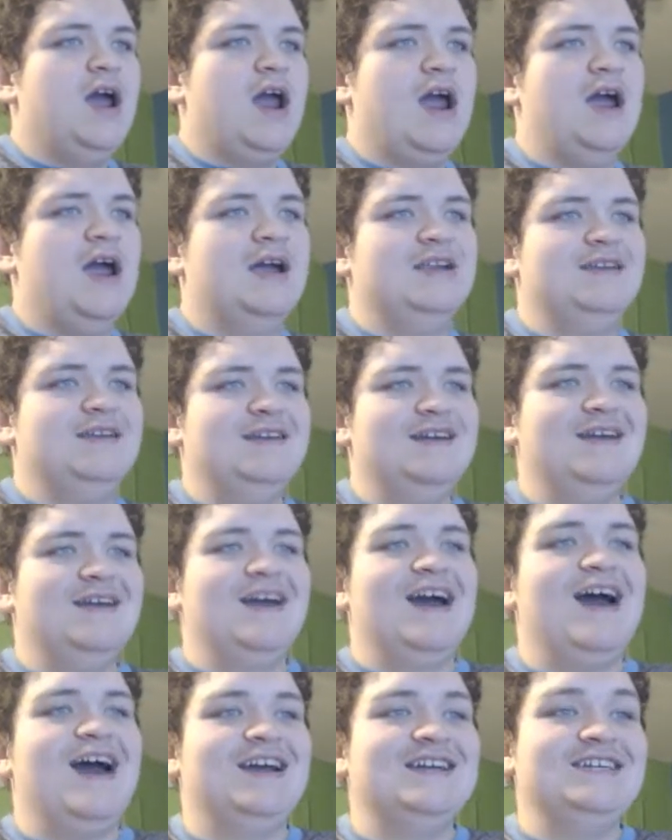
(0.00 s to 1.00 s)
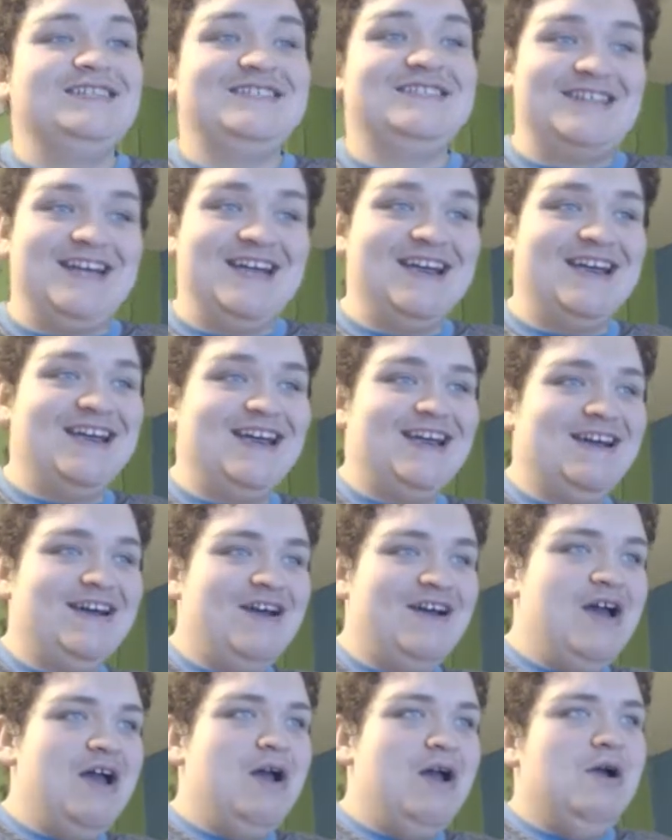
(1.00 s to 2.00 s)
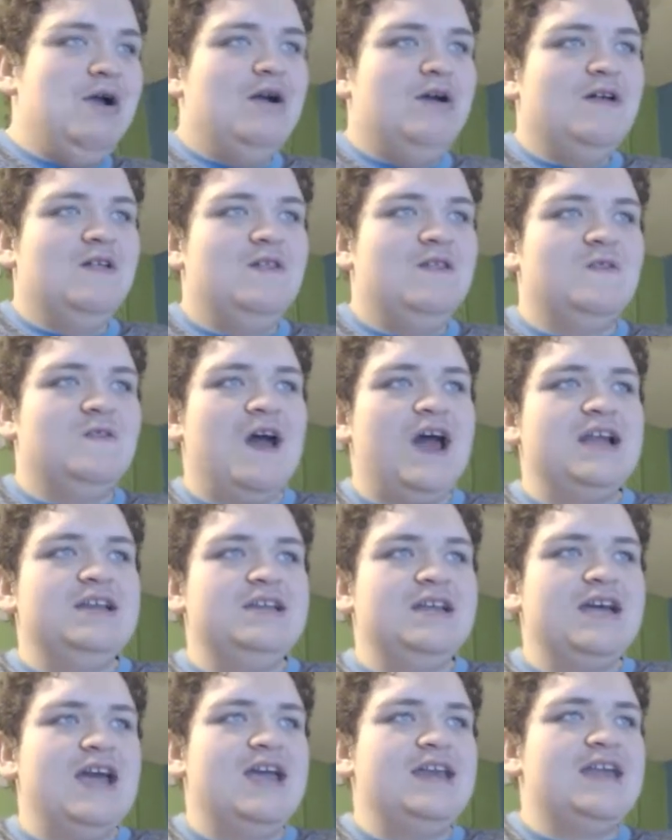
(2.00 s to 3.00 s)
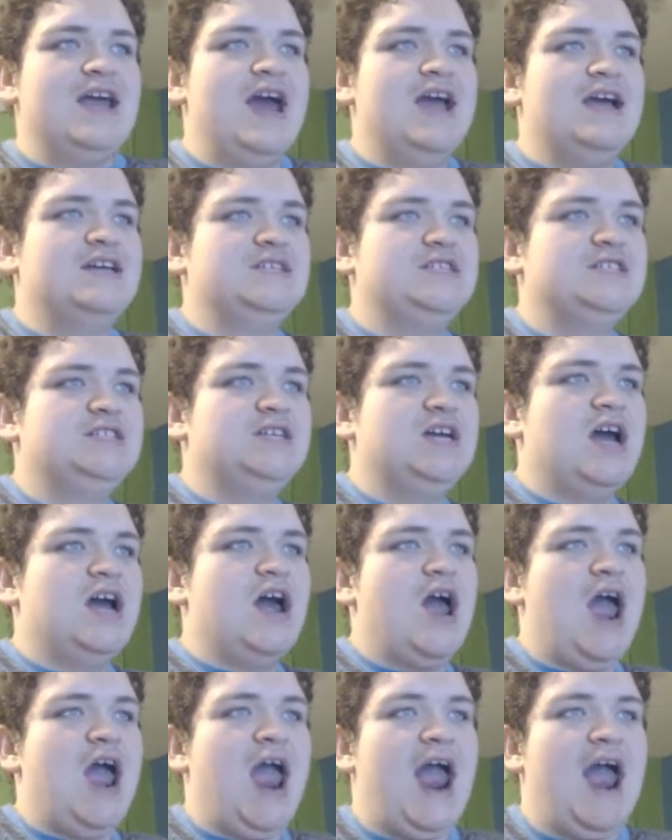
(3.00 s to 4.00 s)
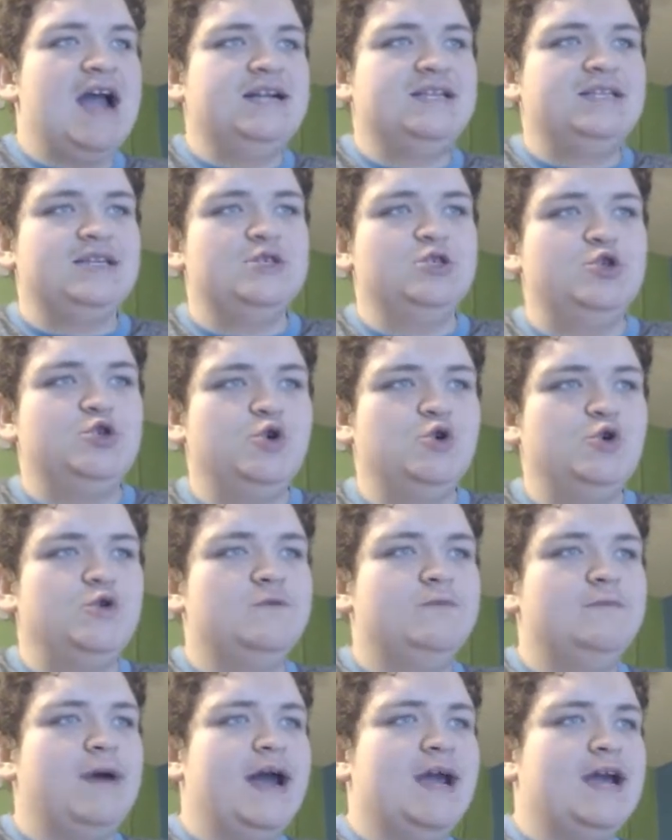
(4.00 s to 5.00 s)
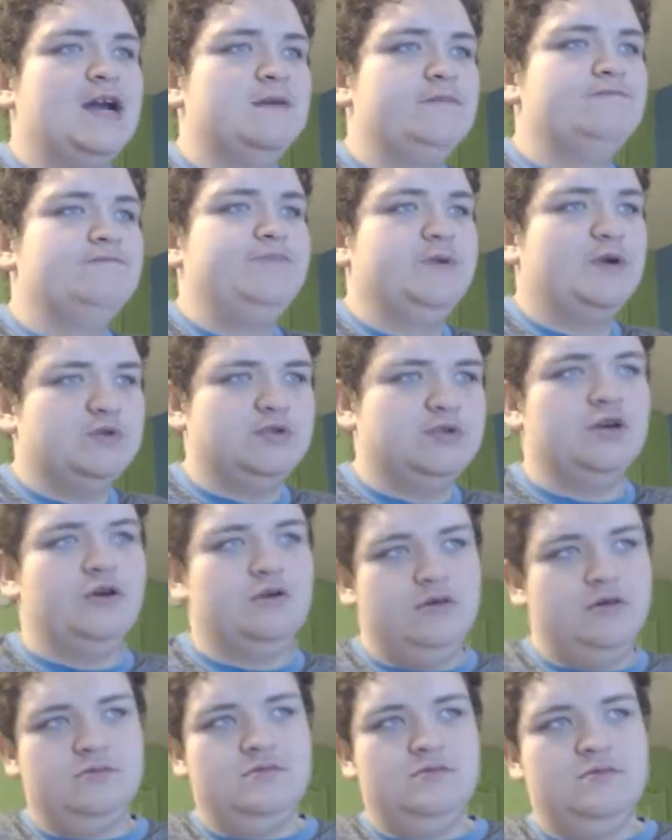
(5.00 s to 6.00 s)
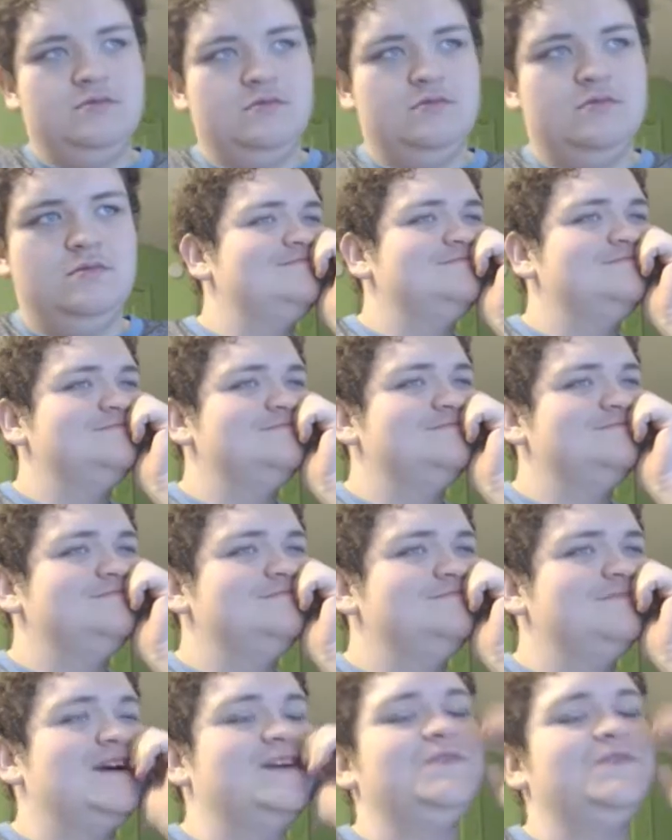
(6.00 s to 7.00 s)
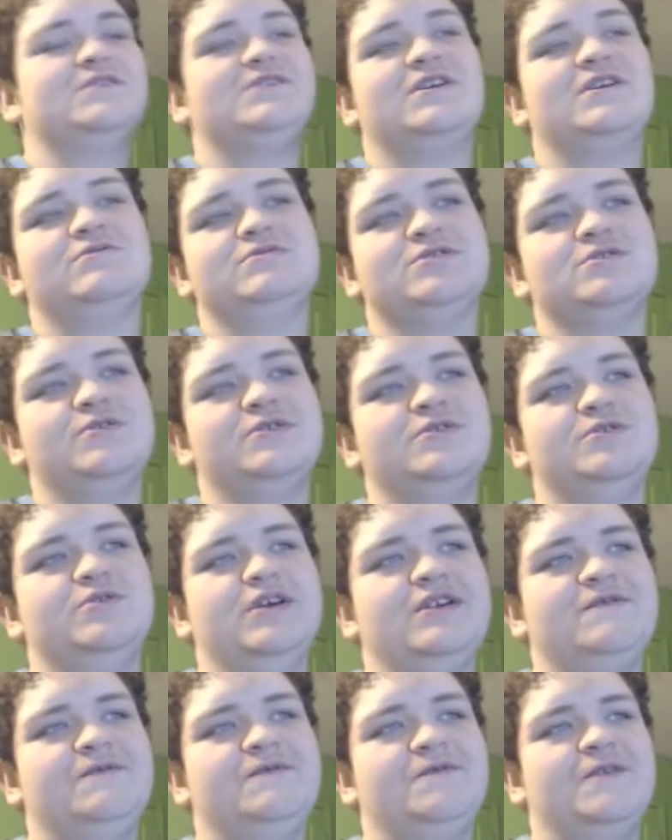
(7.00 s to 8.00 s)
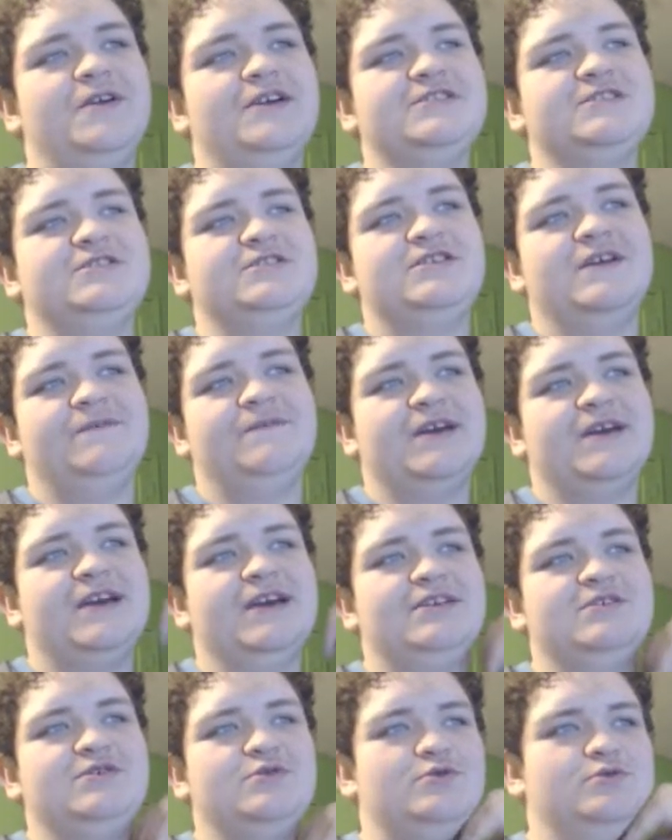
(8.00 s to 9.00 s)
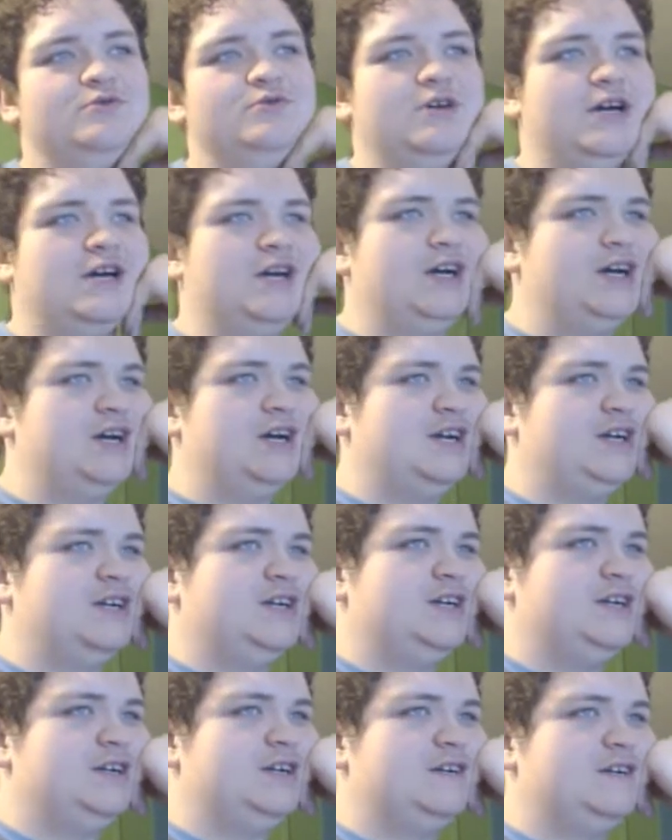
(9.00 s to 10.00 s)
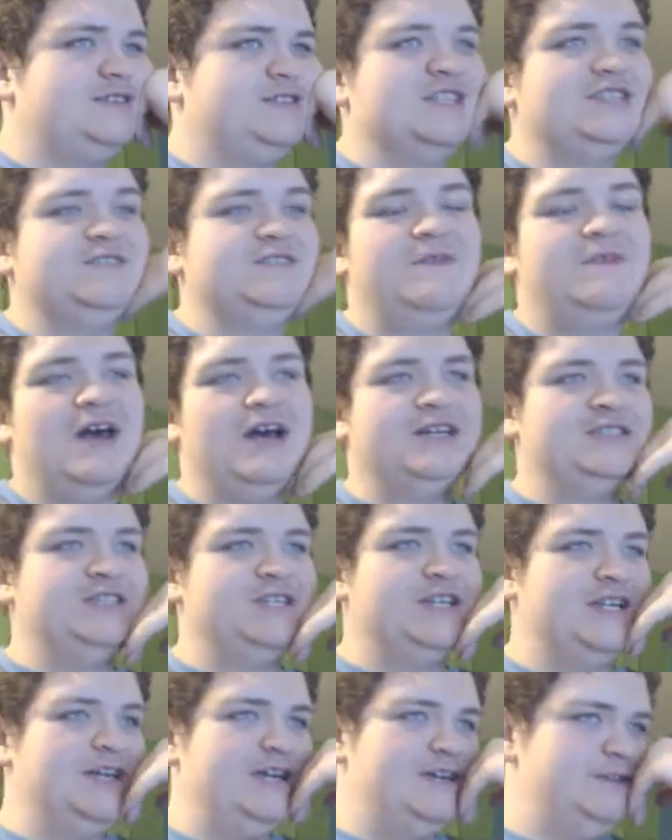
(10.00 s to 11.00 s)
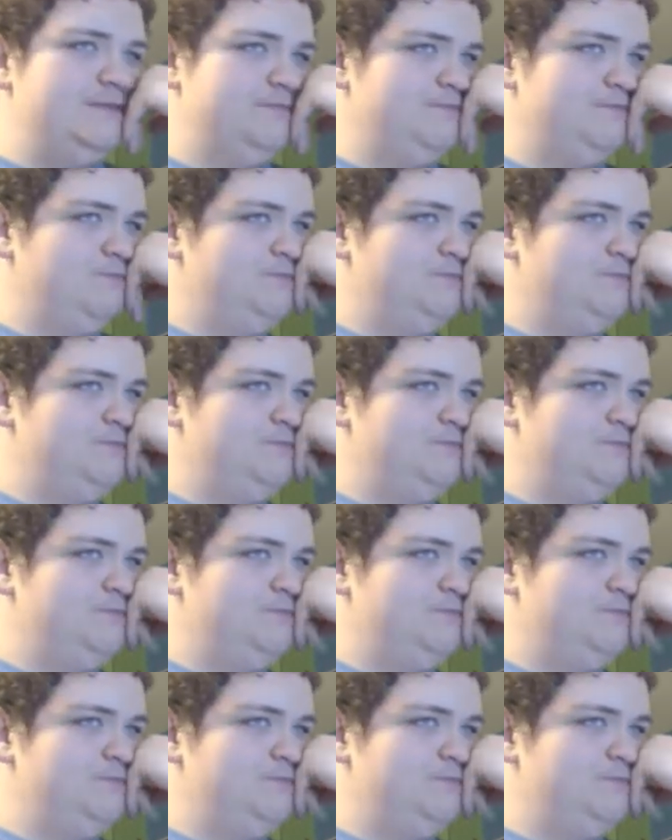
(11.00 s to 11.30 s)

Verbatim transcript: And I see that it has hacked into my computer. I thought I was going to get free certificate to uh, Six Flags, right?